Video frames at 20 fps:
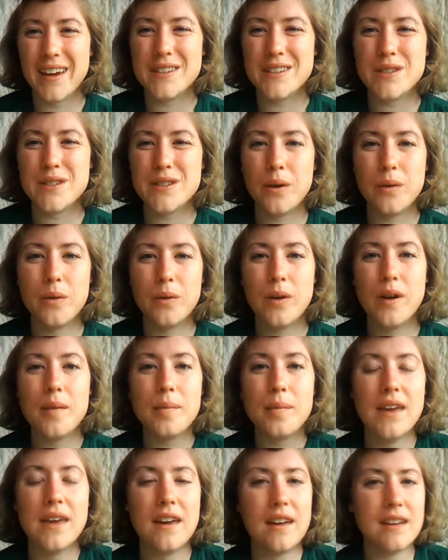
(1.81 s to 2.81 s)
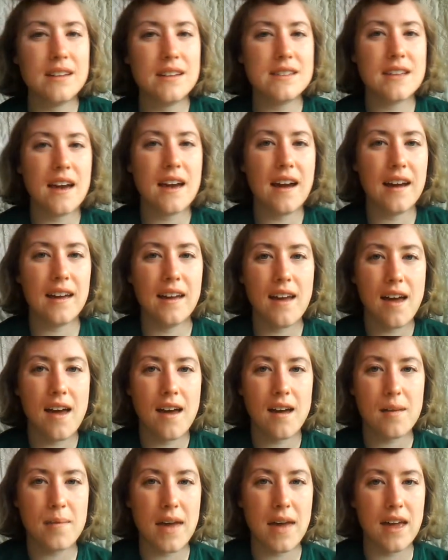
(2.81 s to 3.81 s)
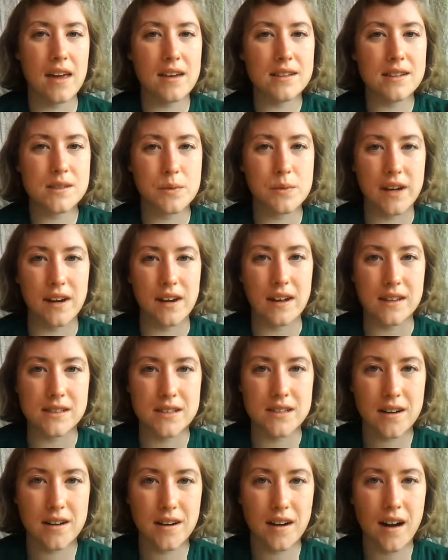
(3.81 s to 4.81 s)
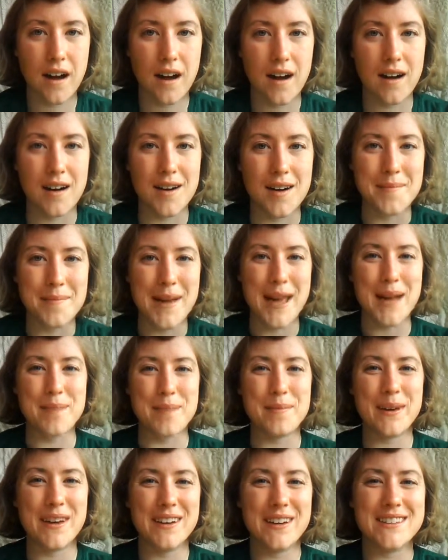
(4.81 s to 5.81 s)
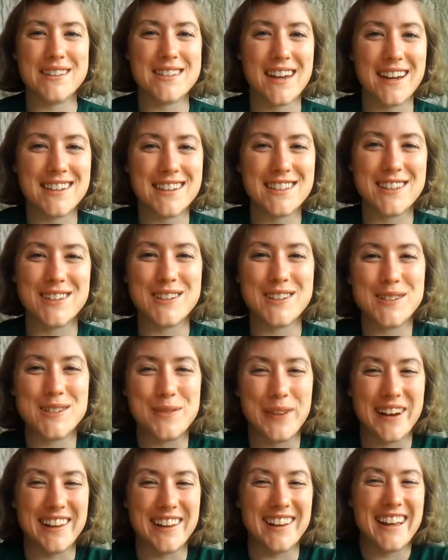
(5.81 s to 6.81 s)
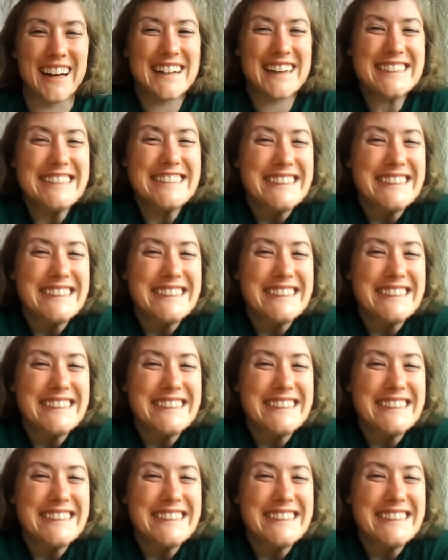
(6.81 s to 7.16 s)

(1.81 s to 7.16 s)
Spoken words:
So because I am a swing dancer, and because I tend to sweat a lot,